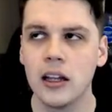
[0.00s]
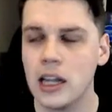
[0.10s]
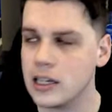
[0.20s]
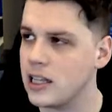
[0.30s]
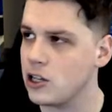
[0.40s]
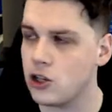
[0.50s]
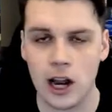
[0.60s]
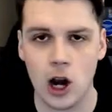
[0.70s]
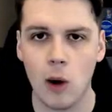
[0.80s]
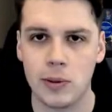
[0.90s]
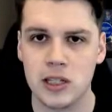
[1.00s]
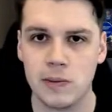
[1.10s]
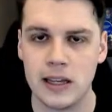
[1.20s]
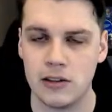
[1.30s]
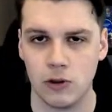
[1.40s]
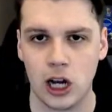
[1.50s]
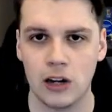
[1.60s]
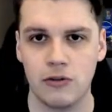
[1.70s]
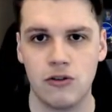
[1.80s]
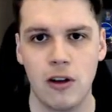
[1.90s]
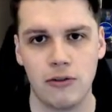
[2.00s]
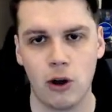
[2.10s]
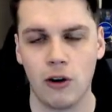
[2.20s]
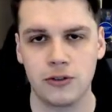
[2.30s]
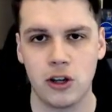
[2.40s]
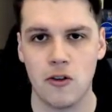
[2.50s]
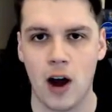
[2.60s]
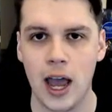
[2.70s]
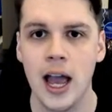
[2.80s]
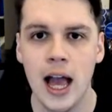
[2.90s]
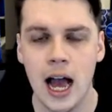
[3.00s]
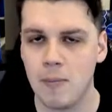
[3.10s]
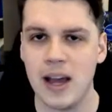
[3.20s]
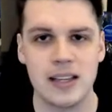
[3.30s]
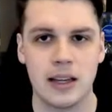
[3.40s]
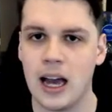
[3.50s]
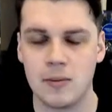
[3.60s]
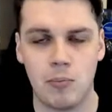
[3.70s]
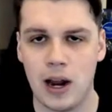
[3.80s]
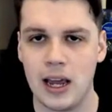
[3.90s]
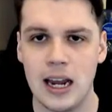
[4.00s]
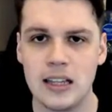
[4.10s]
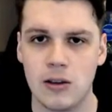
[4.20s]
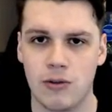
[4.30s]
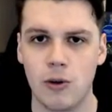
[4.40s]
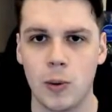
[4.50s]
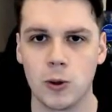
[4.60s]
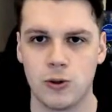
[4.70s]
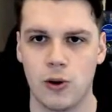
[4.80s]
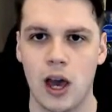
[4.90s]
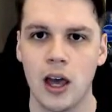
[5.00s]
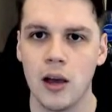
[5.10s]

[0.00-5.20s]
There's literally an open space if you kind of drift off to your right, and Mason can play an easy through ball to you.